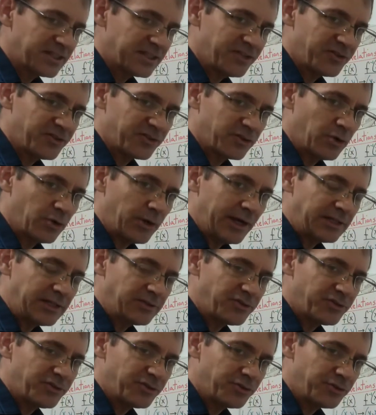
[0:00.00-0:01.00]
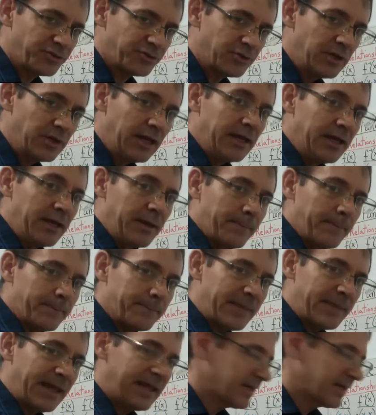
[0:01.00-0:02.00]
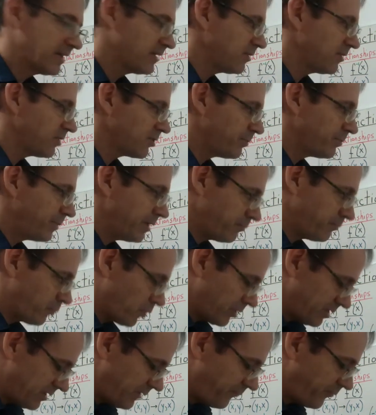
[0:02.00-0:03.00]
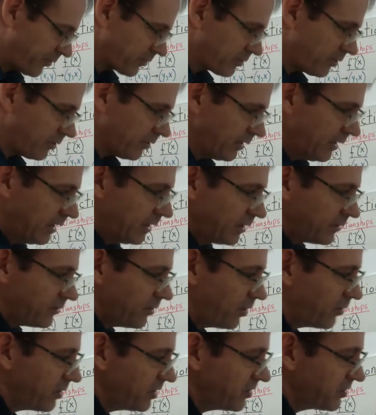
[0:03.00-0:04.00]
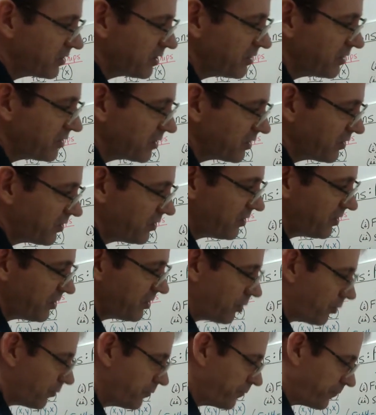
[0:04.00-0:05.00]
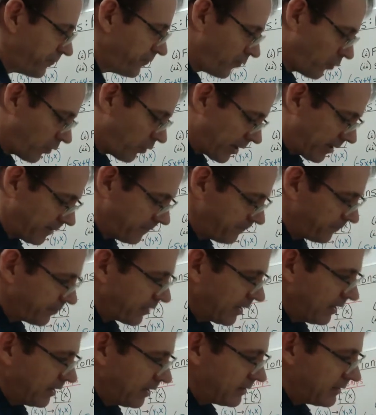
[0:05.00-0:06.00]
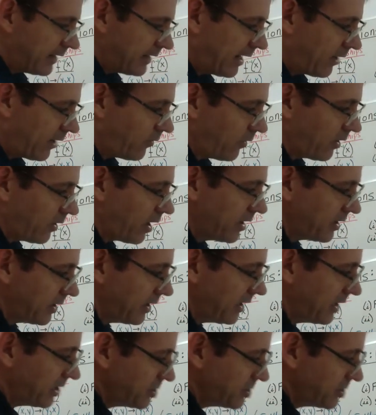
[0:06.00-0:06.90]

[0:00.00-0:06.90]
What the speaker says: is going to make it a little bit more difficult. Notice this is 0, 4. Now, it